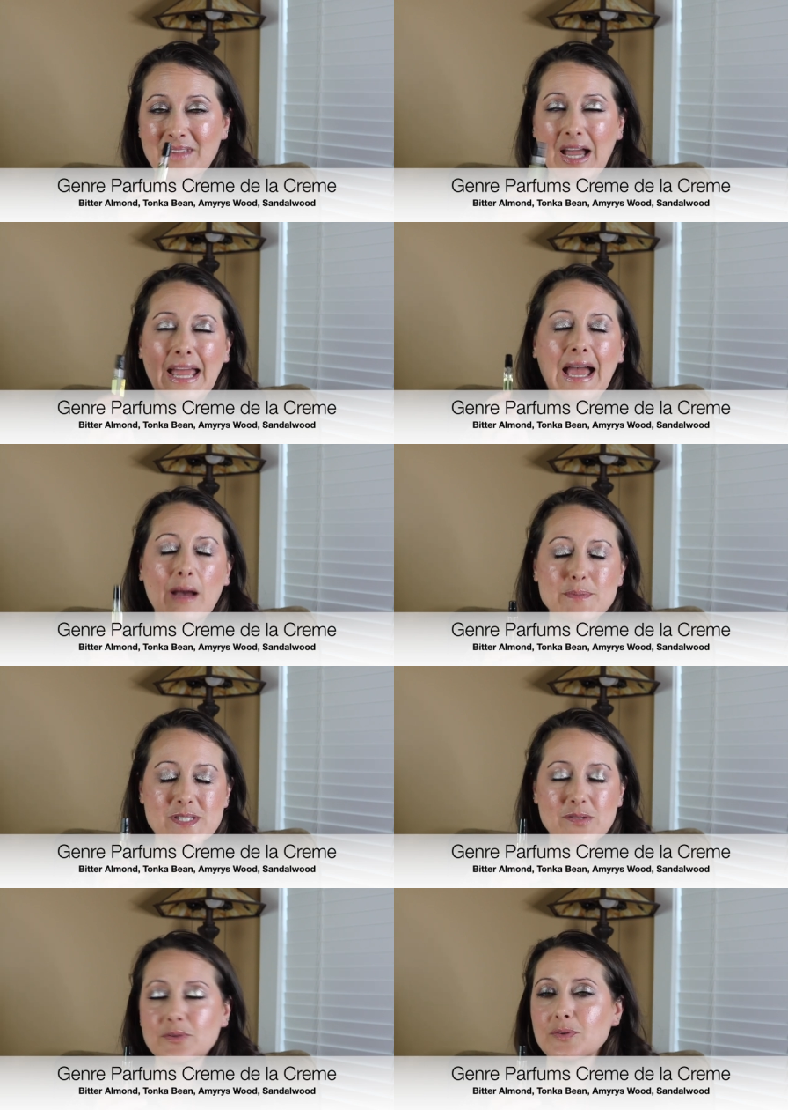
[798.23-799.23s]
I
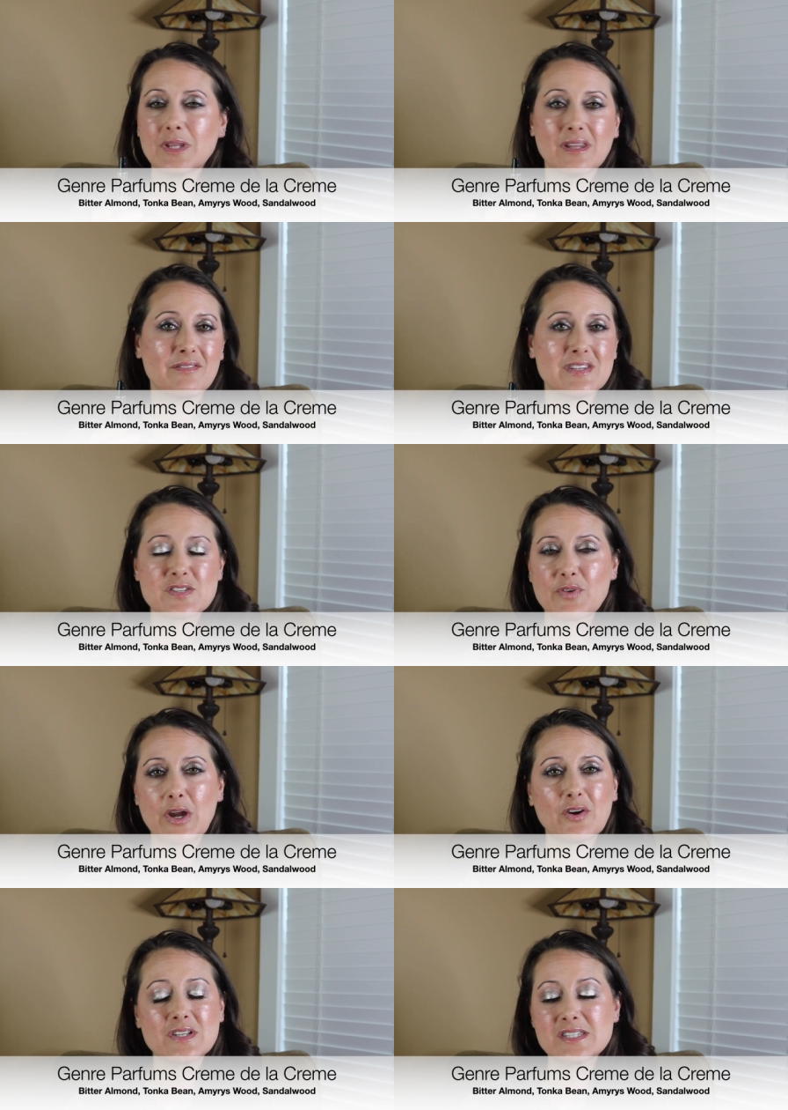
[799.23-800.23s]
absolutely love this
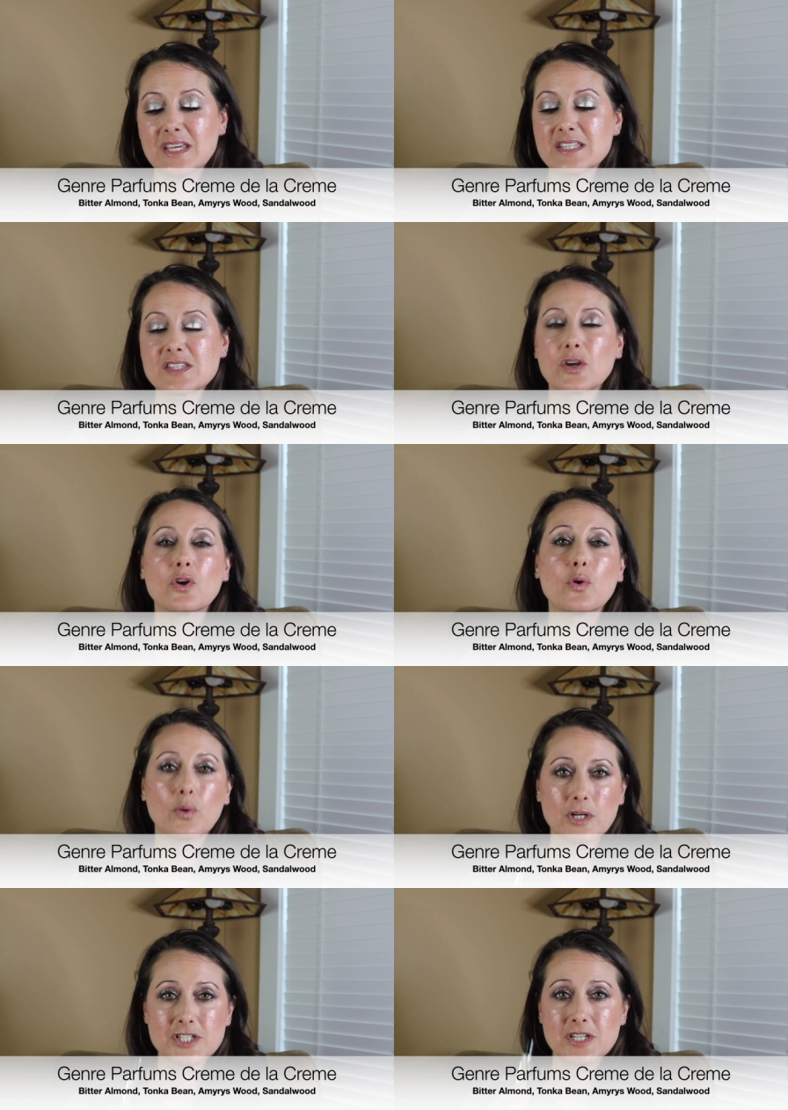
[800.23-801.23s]
fragrance. It's
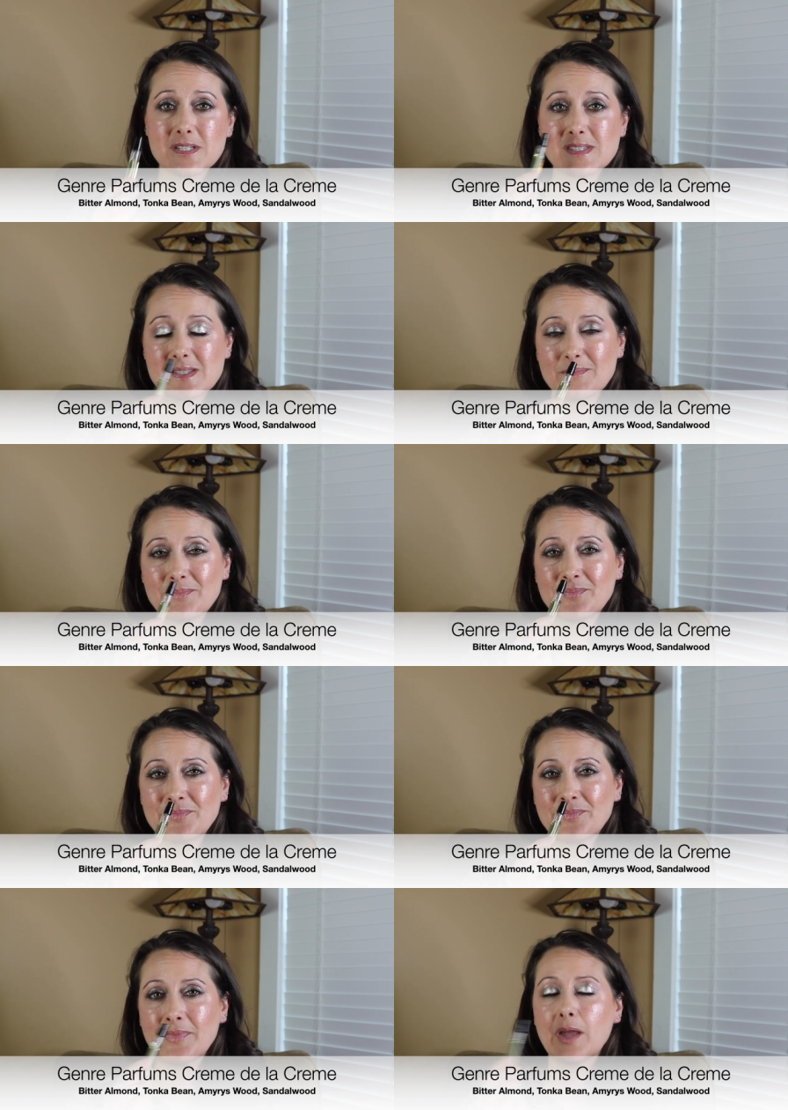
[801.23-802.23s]
gorgeous.
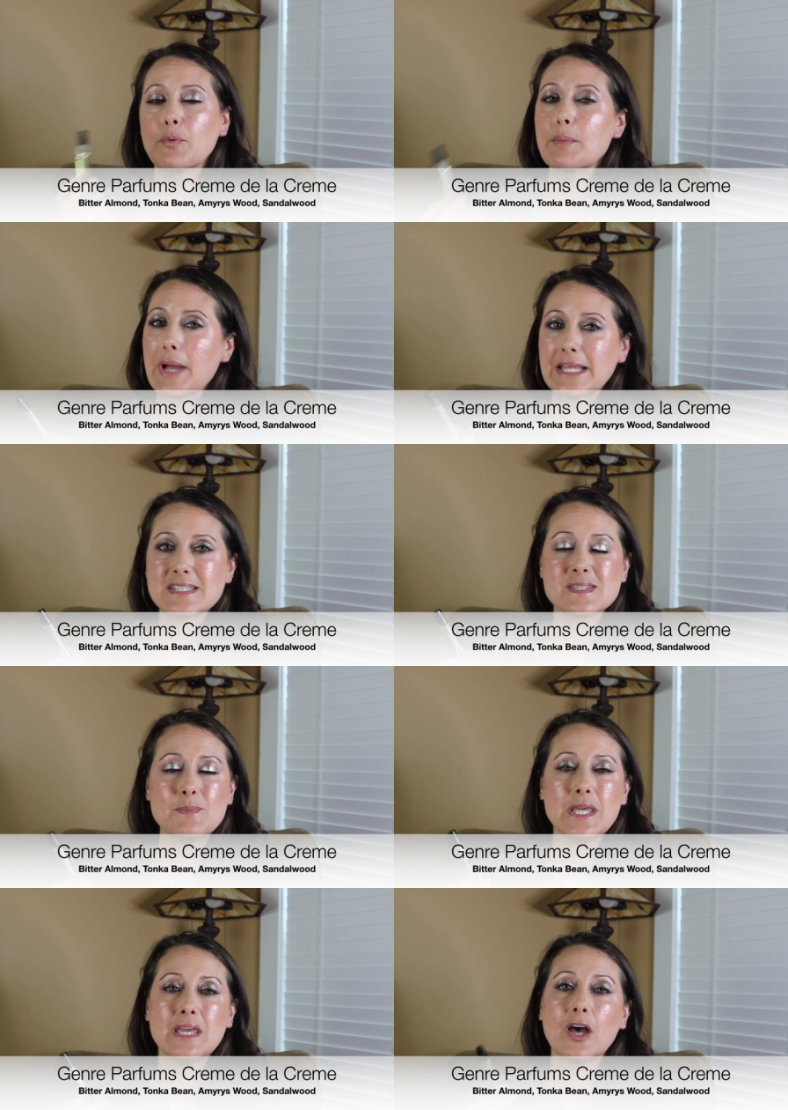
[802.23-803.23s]
It reminds
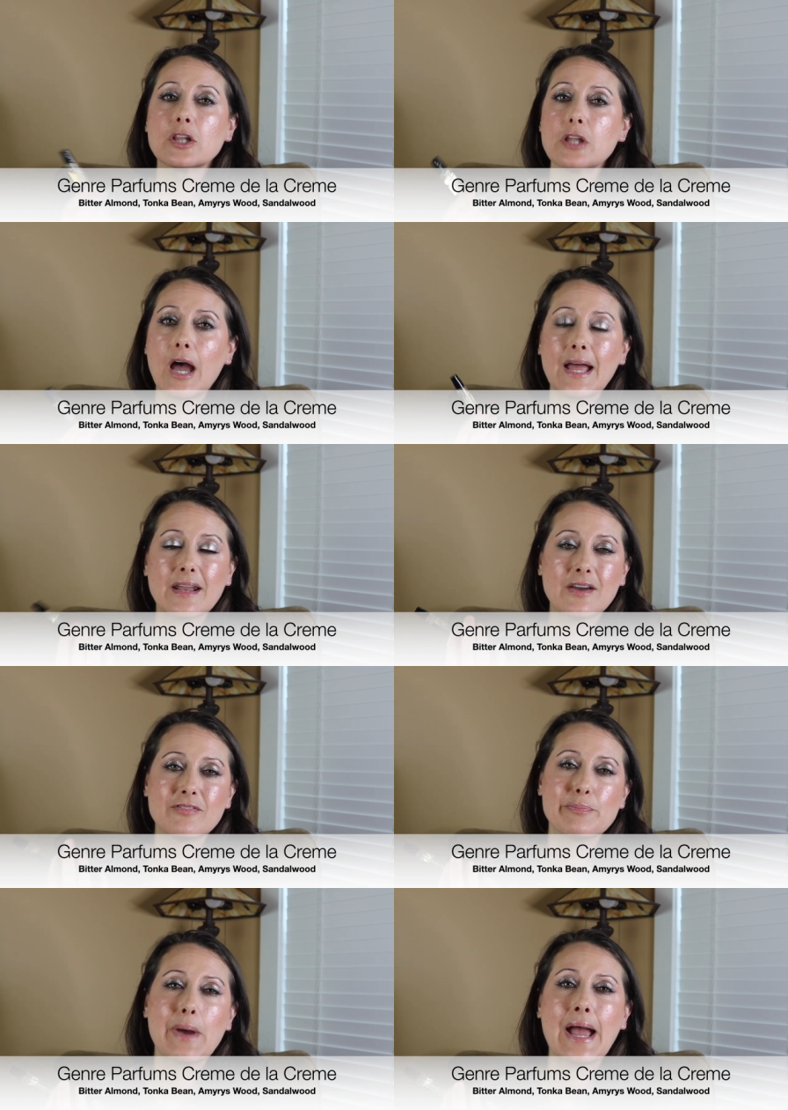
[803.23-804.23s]
me a lot
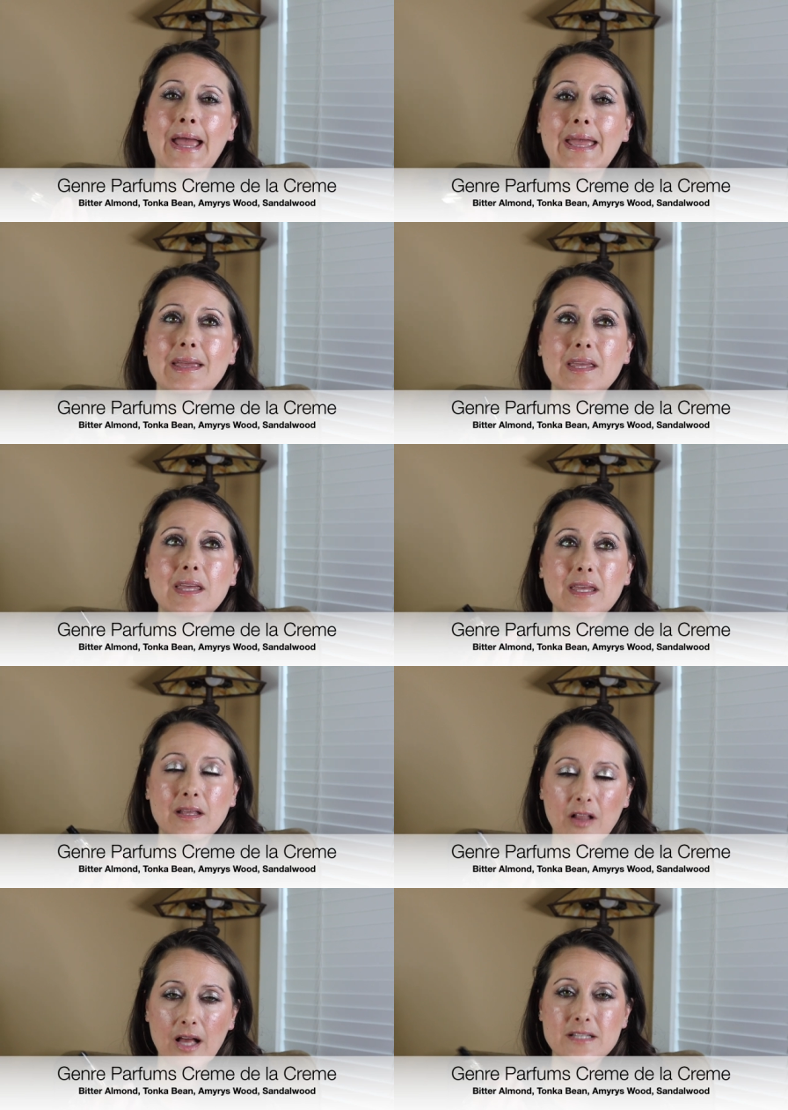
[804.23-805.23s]
of my
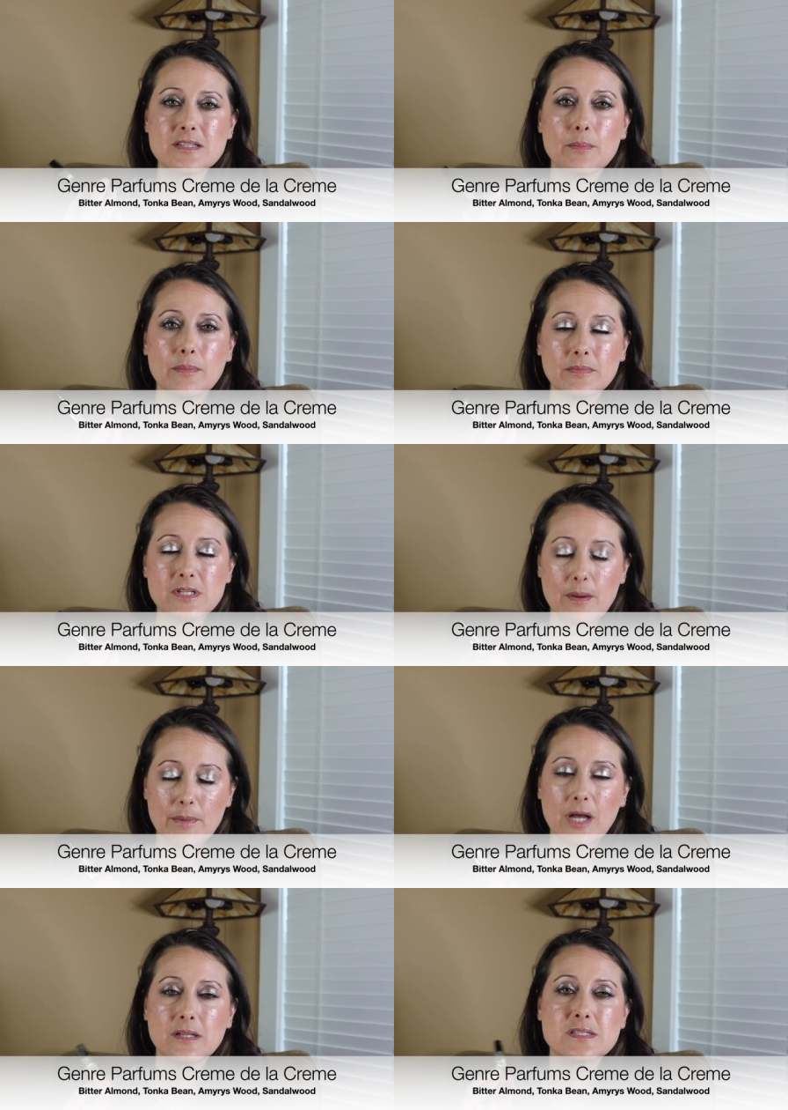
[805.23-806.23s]
Eclat
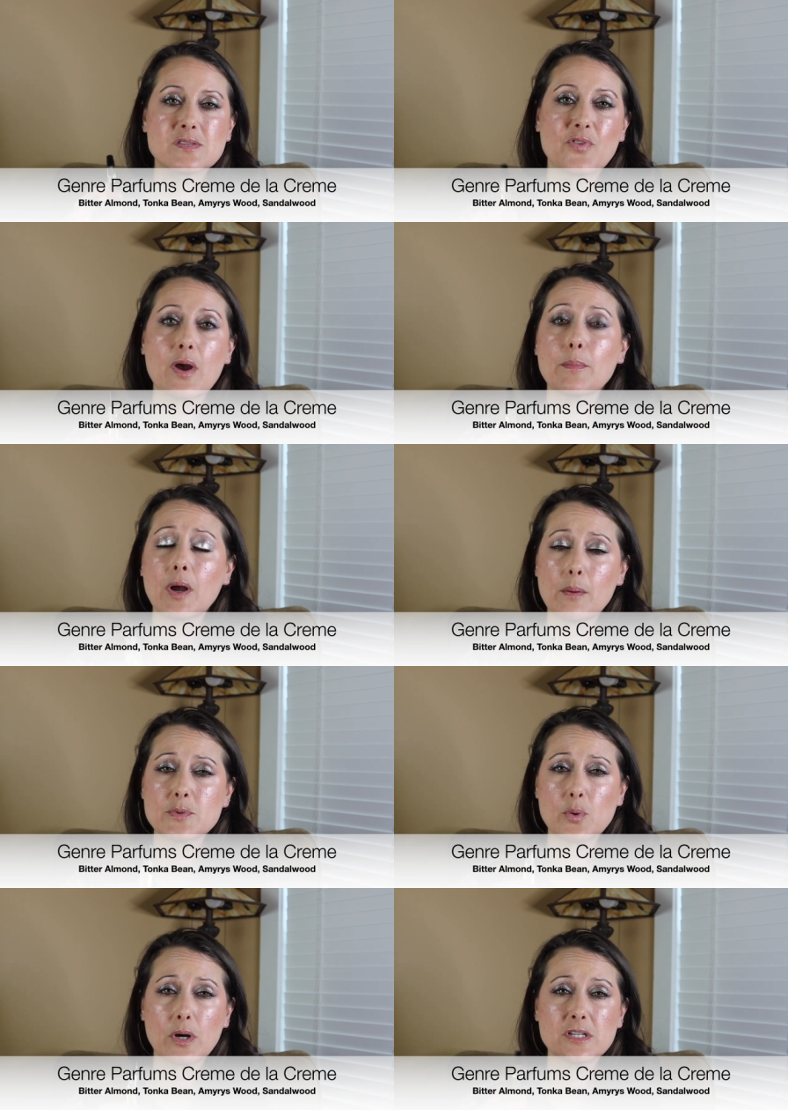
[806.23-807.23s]
Damans from
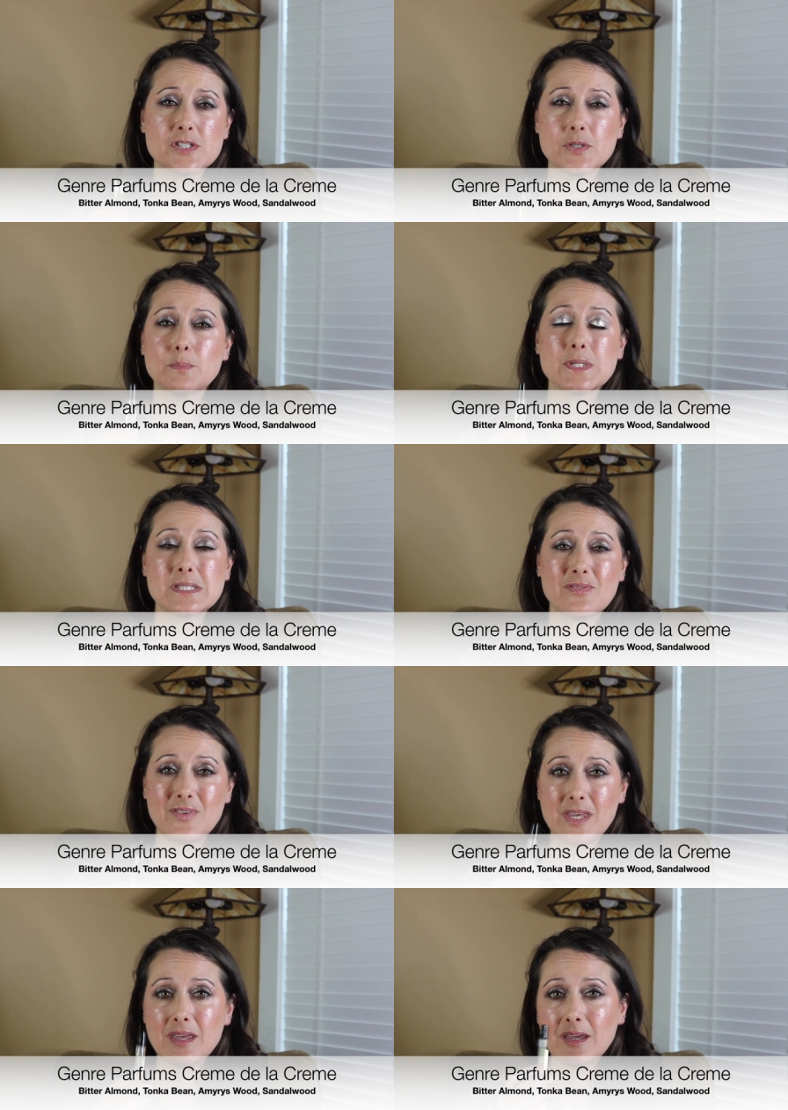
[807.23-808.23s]
Comptoir Sud
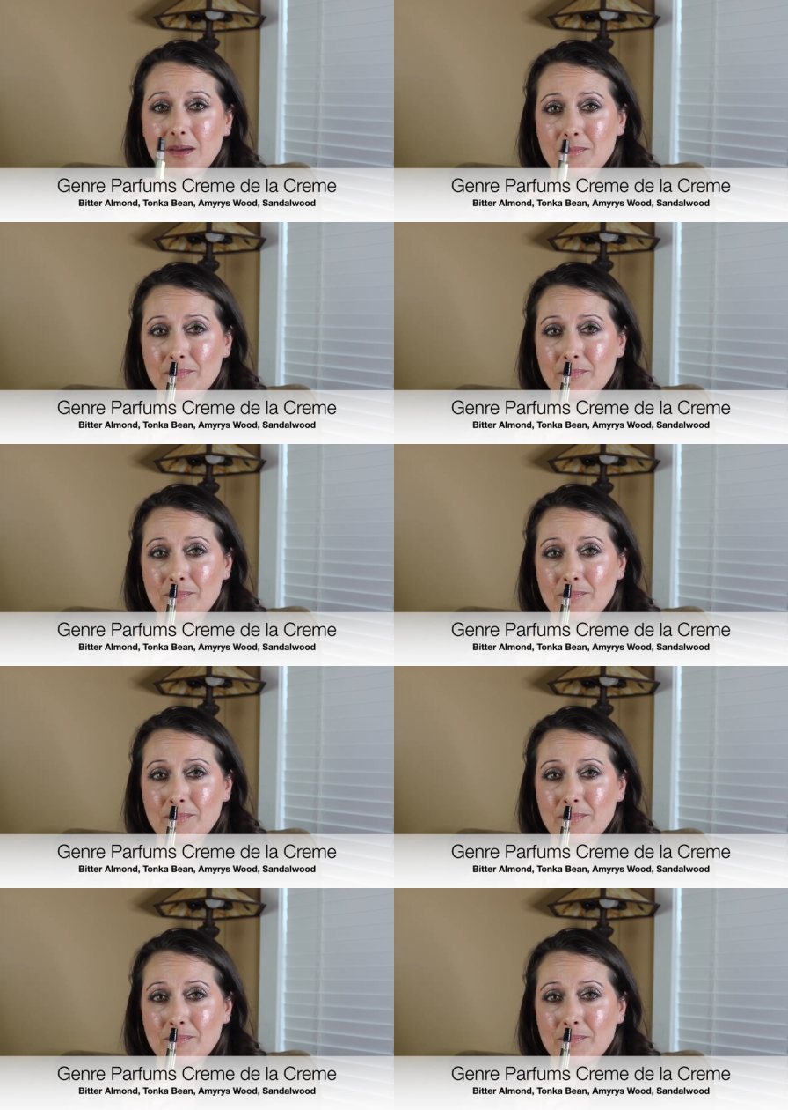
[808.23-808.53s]
Pacifique